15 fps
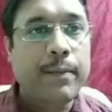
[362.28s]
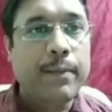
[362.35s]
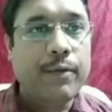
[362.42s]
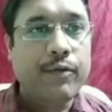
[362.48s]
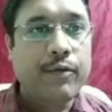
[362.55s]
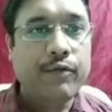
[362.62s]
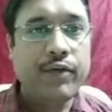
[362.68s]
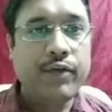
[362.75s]

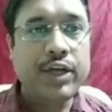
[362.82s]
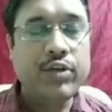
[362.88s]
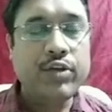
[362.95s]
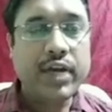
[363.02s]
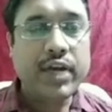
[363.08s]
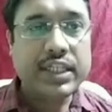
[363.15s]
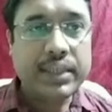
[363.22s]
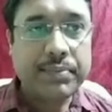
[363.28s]
when you are
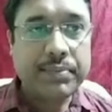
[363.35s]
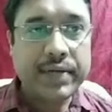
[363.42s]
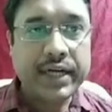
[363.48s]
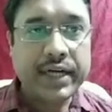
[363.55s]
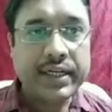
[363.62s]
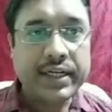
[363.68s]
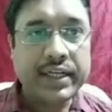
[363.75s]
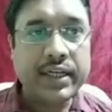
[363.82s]

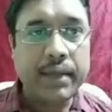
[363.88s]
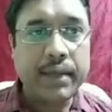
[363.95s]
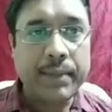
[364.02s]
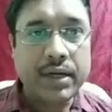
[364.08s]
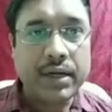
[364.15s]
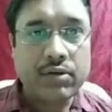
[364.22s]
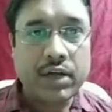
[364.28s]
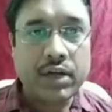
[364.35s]
subtracting a
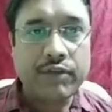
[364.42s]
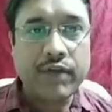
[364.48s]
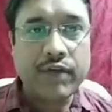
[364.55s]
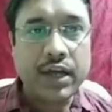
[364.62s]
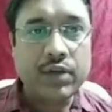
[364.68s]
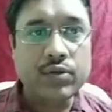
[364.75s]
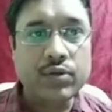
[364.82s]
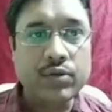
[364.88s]
particular
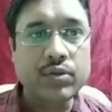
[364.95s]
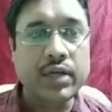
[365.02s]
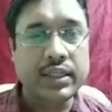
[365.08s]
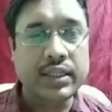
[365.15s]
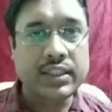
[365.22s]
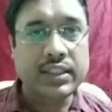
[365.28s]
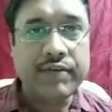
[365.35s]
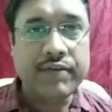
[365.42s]
value,
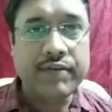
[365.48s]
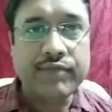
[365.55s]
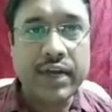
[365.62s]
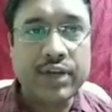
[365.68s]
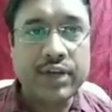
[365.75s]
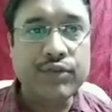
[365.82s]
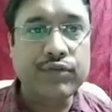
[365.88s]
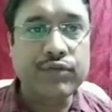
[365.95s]
same
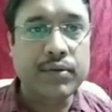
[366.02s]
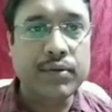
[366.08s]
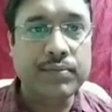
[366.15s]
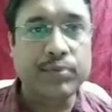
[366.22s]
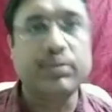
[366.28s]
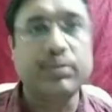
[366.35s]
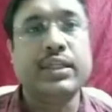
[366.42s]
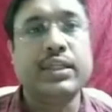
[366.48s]
value from
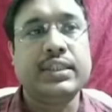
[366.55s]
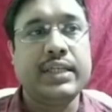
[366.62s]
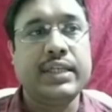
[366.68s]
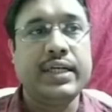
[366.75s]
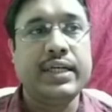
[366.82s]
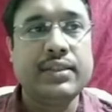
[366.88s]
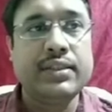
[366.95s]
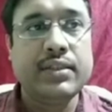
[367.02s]
both the
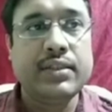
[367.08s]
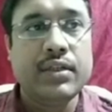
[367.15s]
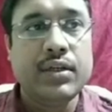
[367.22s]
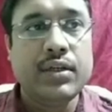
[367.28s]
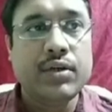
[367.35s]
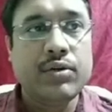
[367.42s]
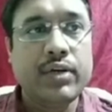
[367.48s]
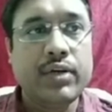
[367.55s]
sides.
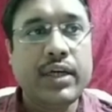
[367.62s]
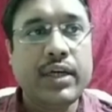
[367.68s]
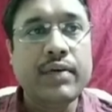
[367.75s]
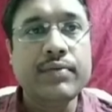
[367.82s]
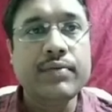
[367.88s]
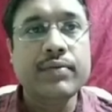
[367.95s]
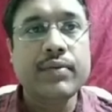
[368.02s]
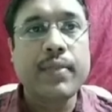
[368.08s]
Okay,
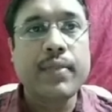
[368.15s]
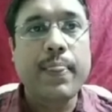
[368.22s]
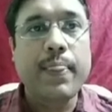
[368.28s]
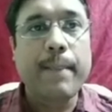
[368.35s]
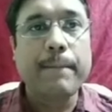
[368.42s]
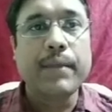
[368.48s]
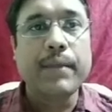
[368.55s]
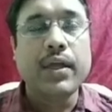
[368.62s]

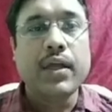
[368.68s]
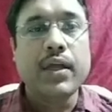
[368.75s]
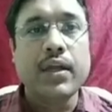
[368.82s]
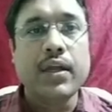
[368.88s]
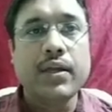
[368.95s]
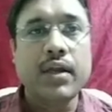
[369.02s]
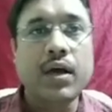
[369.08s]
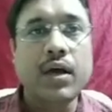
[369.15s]

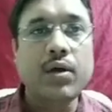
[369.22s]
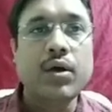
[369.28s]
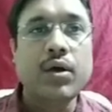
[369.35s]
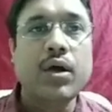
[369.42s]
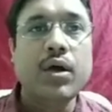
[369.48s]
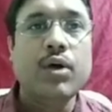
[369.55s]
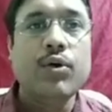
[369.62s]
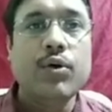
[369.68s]
now
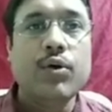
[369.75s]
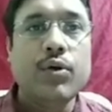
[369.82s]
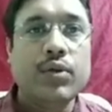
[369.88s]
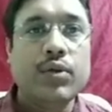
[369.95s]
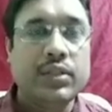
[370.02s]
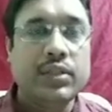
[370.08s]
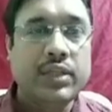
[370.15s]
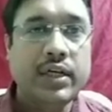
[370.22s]

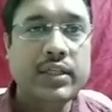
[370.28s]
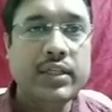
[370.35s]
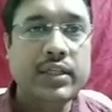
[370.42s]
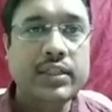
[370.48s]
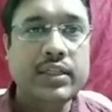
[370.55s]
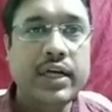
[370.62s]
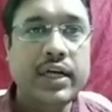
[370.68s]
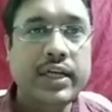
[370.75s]

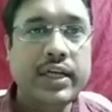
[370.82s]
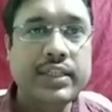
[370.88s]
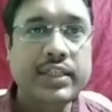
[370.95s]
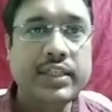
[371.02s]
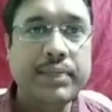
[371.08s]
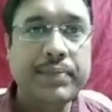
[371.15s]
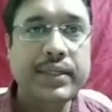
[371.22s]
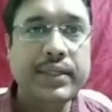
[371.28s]
third
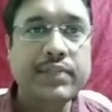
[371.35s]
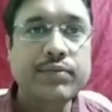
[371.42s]
step is,